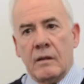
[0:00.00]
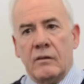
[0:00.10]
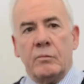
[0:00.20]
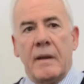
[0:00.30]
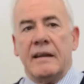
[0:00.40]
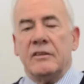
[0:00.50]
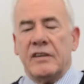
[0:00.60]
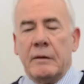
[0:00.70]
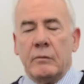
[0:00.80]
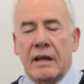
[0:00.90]
This plan is
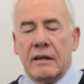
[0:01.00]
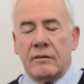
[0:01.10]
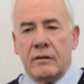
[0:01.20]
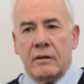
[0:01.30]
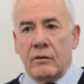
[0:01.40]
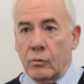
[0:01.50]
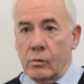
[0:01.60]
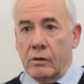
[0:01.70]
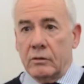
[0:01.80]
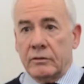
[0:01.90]
aimed at the
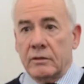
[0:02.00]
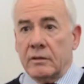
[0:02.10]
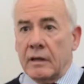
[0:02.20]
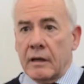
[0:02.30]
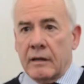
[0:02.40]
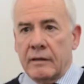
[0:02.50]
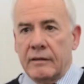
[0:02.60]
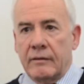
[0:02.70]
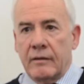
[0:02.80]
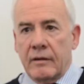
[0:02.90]
world.
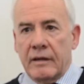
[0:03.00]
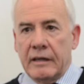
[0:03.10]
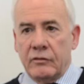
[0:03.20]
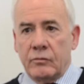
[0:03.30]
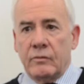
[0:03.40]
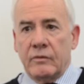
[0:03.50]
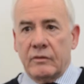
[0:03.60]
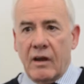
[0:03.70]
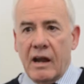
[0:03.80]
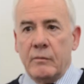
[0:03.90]
It is
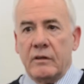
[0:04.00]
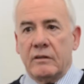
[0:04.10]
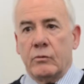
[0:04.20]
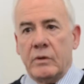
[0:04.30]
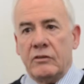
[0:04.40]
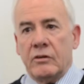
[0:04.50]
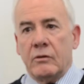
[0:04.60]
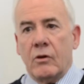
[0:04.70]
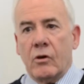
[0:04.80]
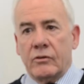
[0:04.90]
time that the
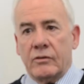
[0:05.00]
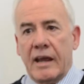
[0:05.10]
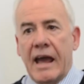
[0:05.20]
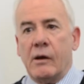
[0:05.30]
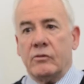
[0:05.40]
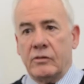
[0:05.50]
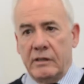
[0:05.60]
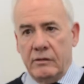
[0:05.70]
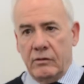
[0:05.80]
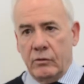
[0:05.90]
region got out
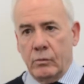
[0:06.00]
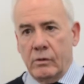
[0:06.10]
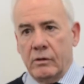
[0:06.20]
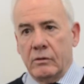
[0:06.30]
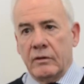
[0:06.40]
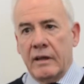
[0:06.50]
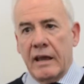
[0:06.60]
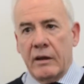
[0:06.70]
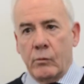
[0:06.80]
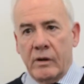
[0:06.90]
into the world
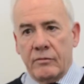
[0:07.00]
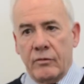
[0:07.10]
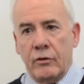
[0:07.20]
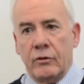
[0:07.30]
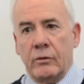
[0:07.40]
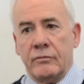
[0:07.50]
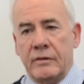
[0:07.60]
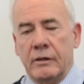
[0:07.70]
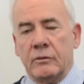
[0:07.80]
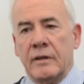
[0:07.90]
and went further
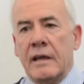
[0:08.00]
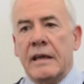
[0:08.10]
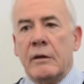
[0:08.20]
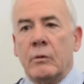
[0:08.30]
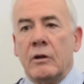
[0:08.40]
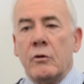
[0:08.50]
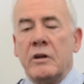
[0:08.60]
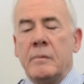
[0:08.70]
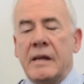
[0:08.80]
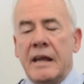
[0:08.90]
afield. It will
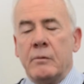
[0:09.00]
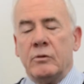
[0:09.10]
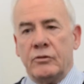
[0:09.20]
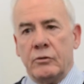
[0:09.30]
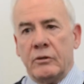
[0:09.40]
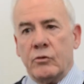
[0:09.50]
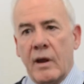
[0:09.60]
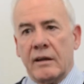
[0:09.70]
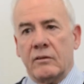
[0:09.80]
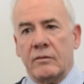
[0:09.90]
only be able to
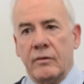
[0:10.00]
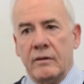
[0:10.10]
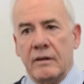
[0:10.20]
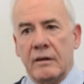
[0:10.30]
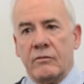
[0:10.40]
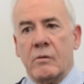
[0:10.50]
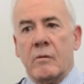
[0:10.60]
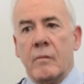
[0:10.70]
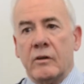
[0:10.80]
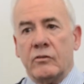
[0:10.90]
attract the funding from a
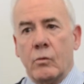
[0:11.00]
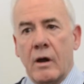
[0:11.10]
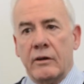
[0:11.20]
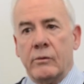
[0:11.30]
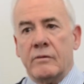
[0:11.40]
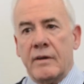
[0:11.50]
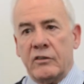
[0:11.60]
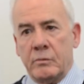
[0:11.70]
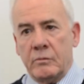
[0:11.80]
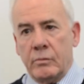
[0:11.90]
much wider
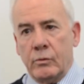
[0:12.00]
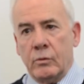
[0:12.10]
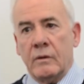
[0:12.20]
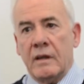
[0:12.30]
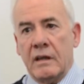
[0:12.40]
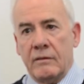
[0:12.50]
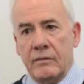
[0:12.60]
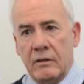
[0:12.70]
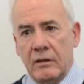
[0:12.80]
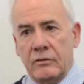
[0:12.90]
investment pool if
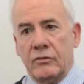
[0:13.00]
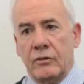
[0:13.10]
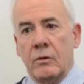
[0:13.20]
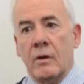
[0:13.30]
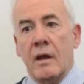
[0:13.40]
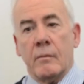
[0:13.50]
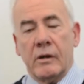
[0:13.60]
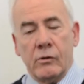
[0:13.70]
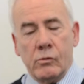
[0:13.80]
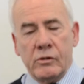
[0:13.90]
it does so. But
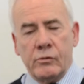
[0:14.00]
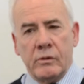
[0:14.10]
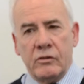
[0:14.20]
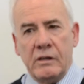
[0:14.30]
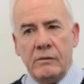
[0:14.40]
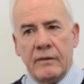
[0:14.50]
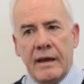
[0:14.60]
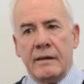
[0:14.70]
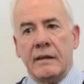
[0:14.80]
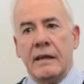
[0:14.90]
in order to achieve
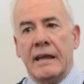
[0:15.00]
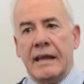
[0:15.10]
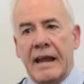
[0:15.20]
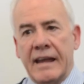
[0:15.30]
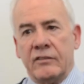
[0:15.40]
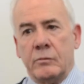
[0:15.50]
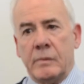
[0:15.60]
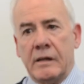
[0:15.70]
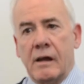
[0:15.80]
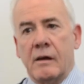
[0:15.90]
that, it has to
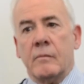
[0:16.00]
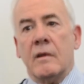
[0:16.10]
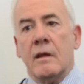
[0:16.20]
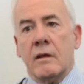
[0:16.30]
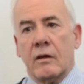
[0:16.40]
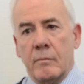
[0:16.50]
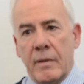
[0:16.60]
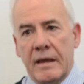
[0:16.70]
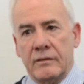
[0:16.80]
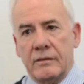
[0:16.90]
become
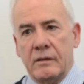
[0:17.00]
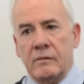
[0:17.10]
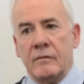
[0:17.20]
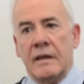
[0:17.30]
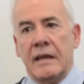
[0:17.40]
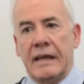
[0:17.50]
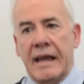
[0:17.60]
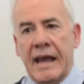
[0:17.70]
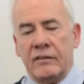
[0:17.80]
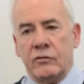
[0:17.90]
competitive. It
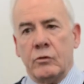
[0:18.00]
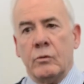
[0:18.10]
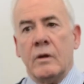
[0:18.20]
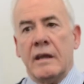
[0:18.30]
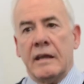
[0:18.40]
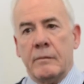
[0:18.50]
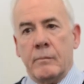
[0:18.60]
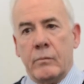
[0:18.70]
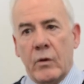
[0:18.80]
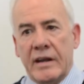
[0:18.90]
has to
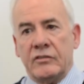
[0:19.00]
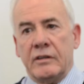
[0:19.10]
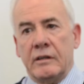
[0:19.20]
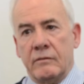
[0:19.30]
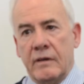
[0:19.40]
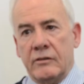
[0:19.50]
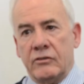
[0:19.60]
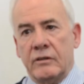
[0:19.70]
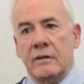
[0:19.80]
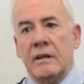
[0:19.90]
embrace
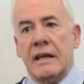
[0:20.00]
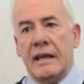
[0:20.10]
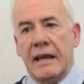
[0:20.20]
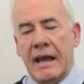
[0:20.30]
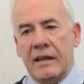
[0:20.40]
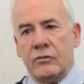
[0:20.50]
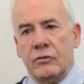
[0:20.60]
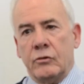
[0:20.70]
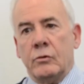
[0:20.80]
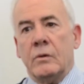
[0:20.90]
innovation. It has
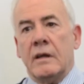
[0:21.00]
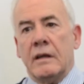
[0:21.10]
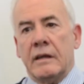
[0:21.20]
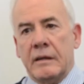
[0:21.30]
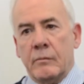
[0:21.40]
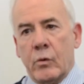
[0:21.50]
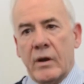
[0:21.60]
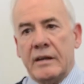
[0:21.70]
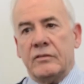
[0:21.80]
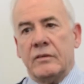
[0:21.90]
to
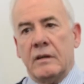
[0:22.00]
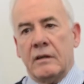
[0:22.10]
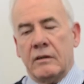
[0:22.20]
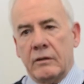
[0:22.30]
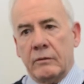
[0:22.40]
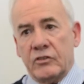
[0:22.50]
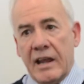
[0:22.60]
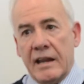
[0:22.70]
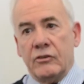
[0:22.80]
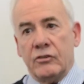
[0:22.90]
embrace the
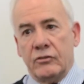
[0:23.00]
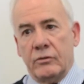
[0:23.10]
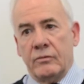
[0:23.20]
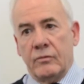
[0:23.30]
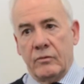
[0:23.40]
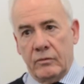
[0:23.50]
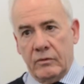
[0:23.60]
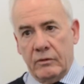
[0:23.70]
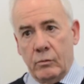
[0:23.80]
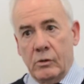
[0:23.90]
challenges of
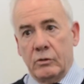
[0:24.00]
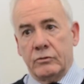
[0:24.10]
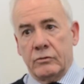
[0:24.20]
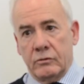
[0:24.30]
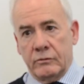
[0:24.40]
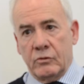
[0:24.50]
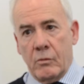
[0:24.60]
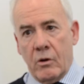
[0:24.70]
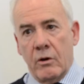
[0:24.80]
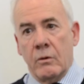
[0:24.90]
the world
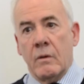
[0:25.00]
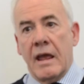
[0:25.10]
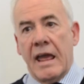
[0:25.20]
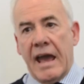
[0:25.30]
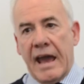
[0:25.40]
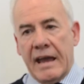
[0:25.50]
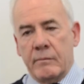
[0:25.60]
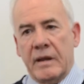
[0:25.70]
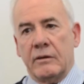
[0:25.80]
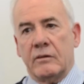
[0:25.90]
tomorrow and
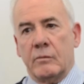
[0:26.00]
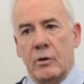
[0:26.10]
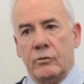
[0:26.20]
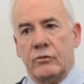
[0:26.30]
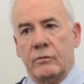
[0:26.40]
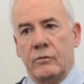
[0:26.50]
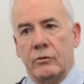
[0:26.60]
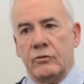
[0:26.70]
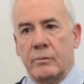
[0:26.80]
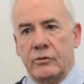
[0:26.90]
make the most of
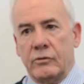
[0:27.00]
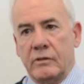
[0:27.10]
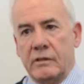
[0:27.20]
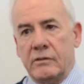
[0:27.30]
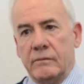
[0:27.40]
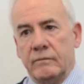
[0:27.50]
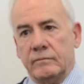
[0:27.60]
those opportunities.